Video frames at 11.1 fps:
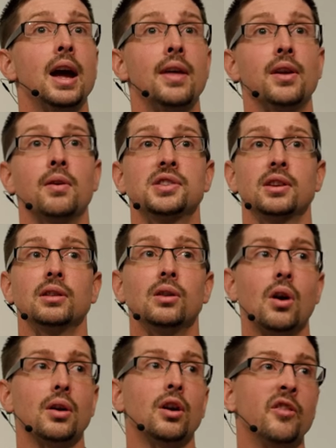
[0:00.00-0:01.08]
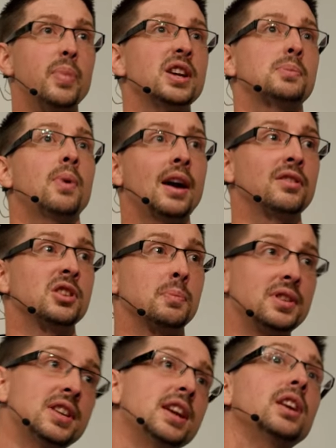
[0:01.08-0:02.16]
and there is a lot of best practice,
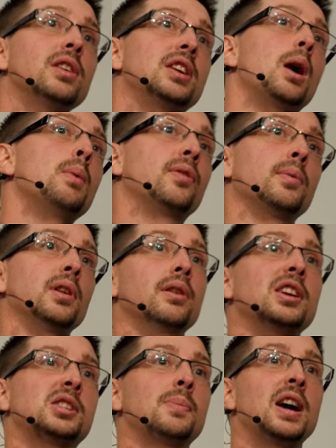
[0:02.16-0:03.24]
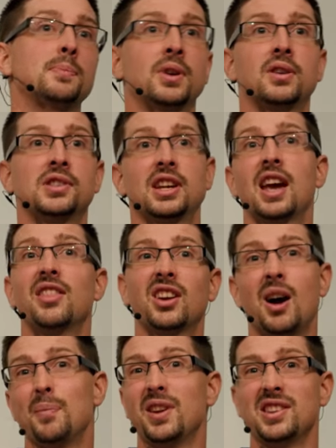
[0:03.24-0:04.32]
particularly coming from the Linux space, because again, the
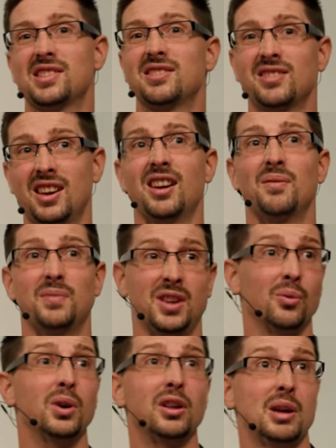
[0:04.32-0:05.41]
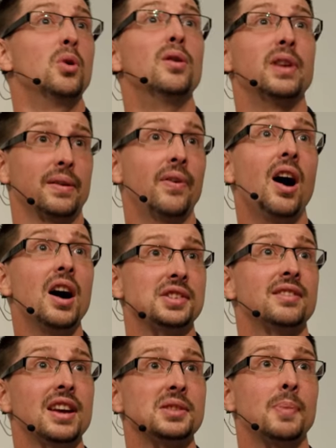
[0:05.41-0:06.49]
companies that are really moving fast
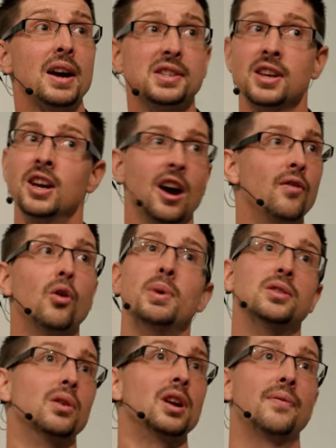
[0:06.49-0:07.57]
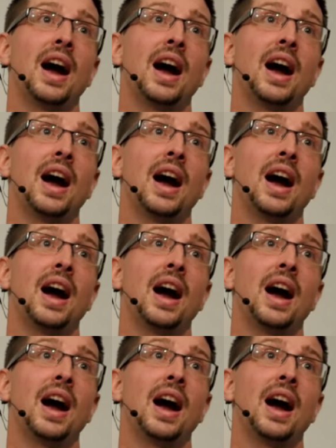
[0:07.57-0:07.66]
in that space have all been doing it